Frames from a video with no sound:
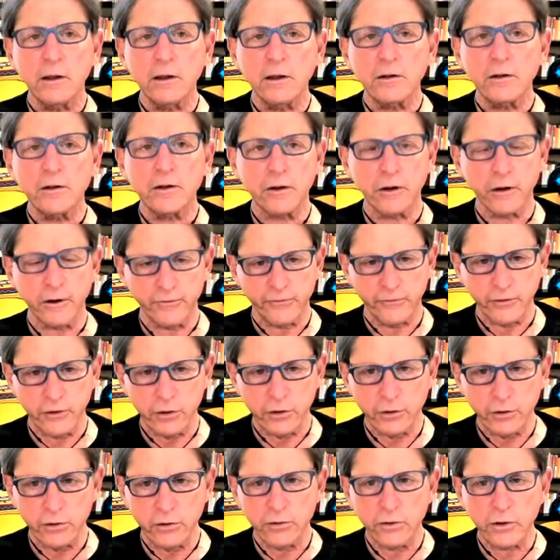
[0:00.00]
There are a
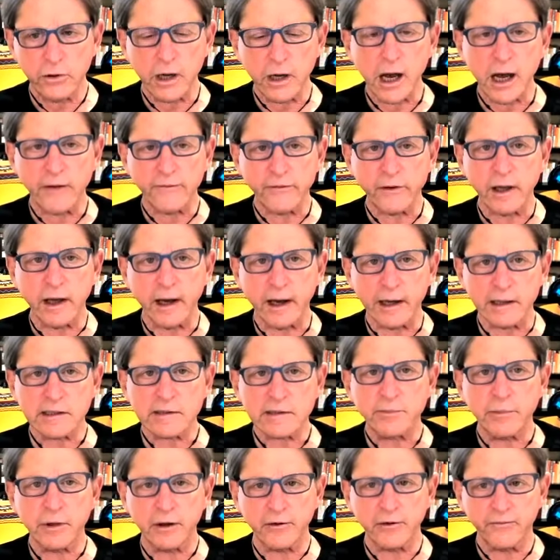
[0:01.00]
few caveats,
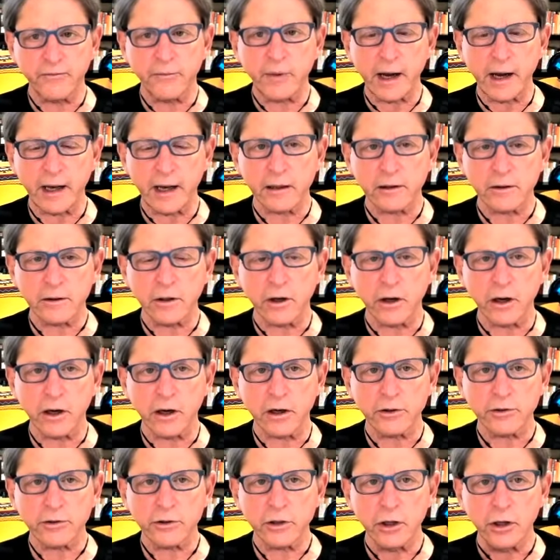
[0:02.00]
but by and
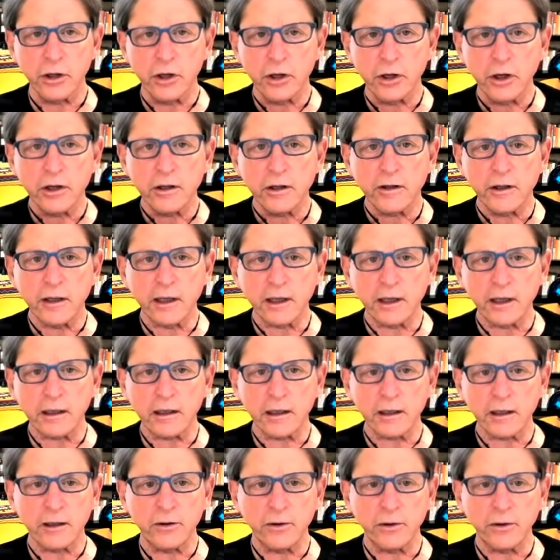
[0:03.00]
large, than
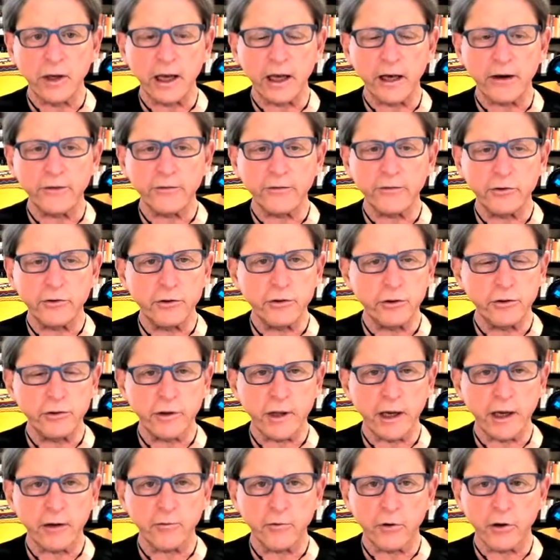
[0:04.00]
to have you do
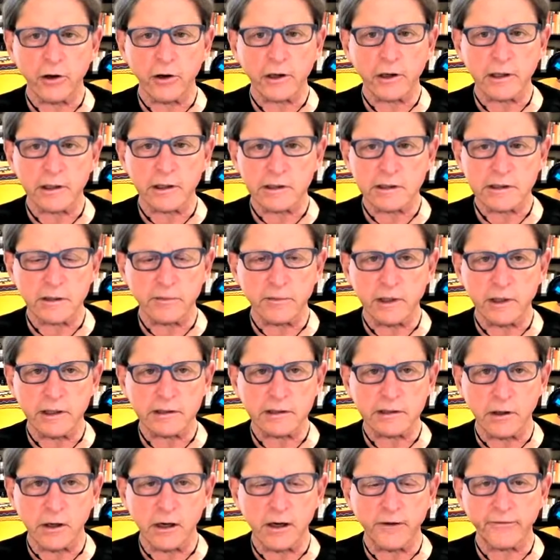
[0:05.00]
that work in somebody's
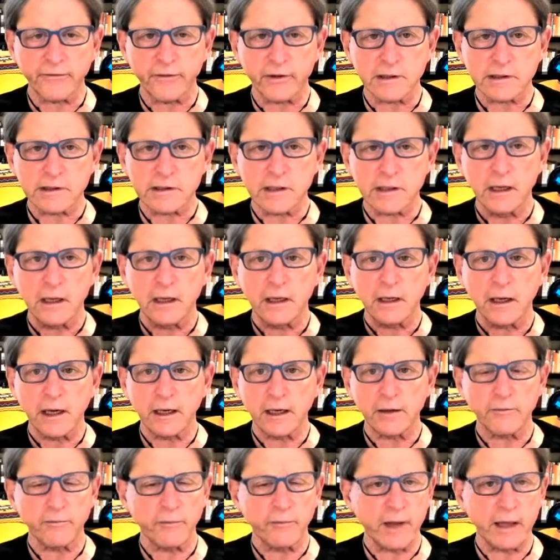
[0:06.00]
office
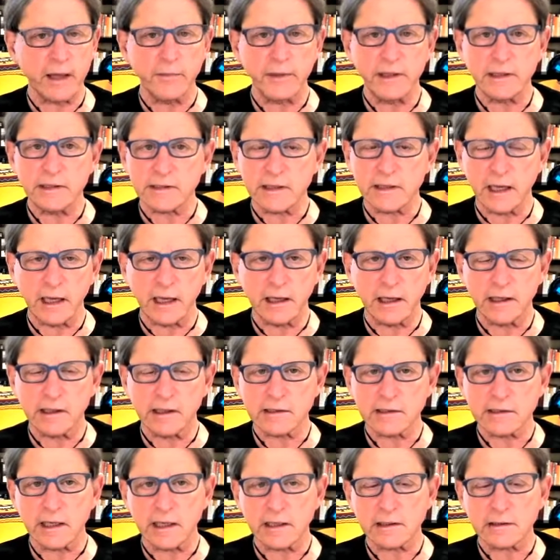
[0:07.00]
and maybe say a
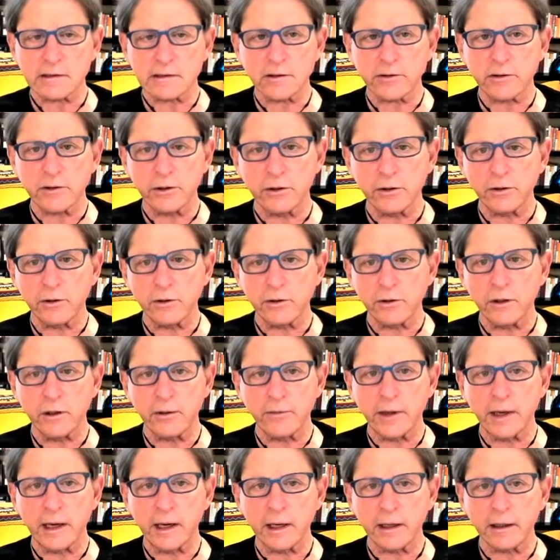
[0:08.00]
sentence or two
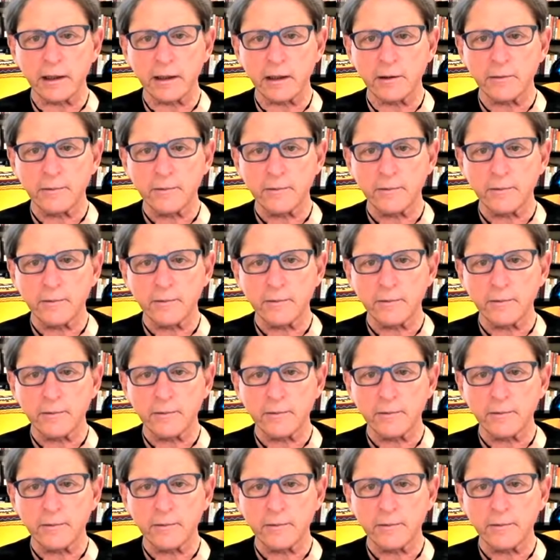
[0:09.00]
about it.